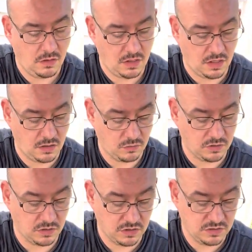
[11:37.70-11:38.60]
And we're
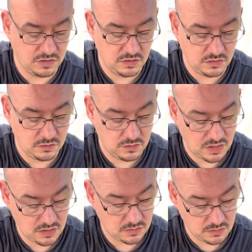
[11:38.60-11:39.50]
gonna continue to do
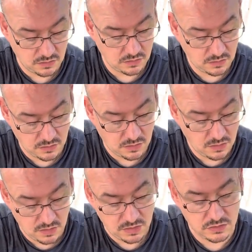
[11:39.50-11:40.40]
that.
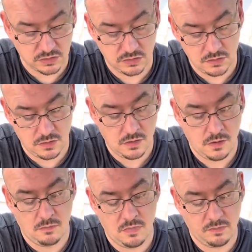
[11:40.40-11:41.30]
Actually,
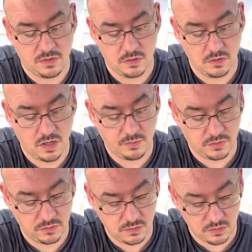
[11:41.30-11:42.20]
might be a good
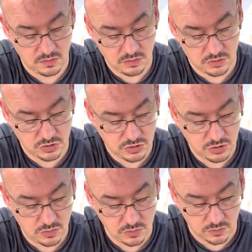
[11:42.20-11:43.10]
opportunity to
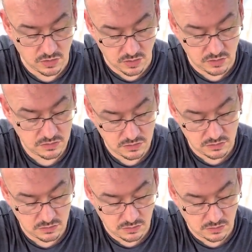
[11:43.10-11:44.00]
show you guys,
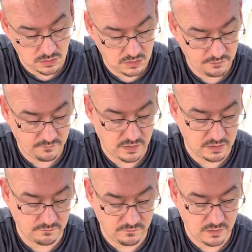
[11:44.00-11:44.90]
if I
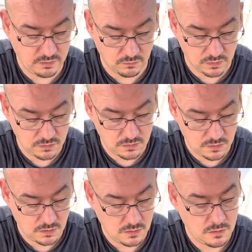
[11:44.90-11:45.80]
can find one,
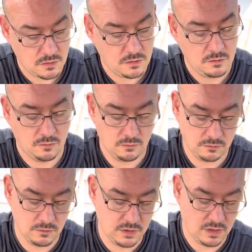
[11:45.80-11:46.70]

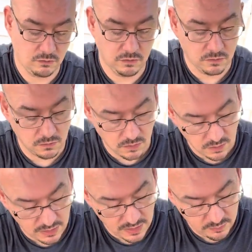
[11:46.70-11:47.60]
that will
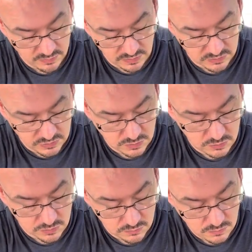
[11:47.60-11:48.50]
allow me to show
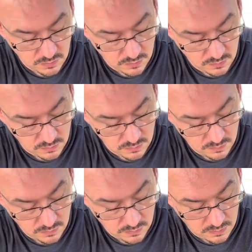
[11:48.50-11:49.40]
you
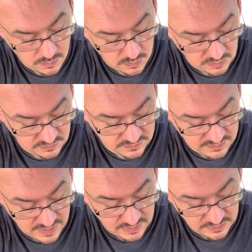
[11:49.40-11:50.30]

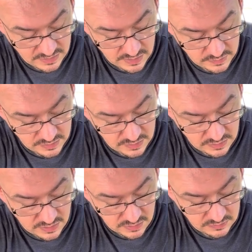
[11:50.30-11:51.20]
exactly how it
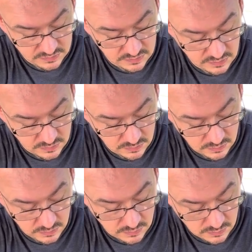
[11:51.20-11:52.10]
connects
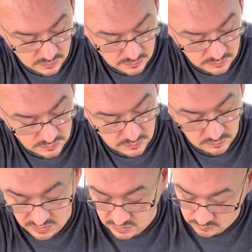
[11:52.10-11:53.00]
to the
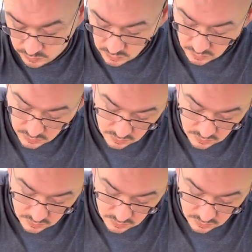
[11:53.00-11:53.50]
main part